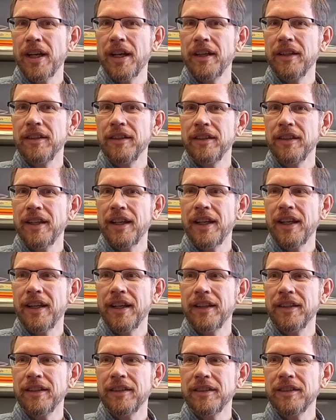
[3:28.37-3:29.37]

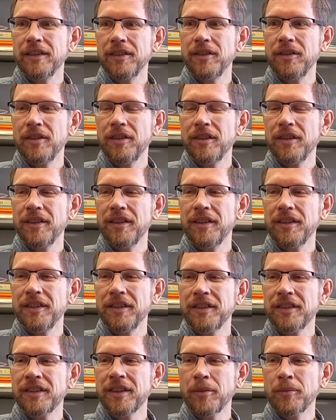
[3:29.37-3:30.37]
And
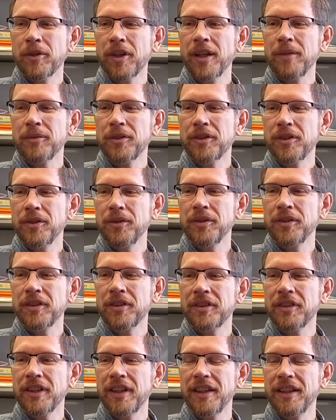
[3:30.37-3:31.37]
sometimes
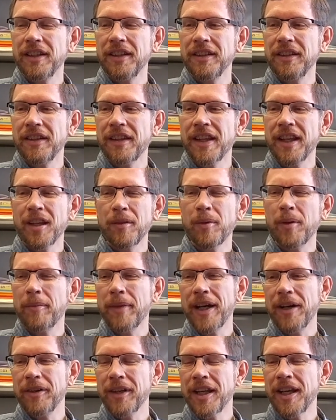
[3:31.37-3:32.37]
students think
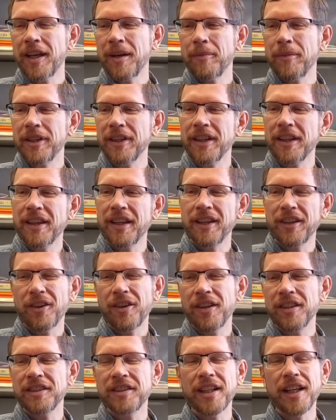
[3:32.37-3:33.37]
about biochem and they
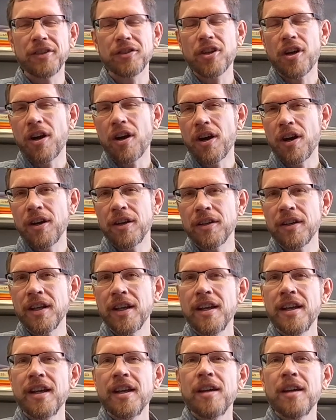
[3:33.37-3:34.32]
think, oh, it sounds hard.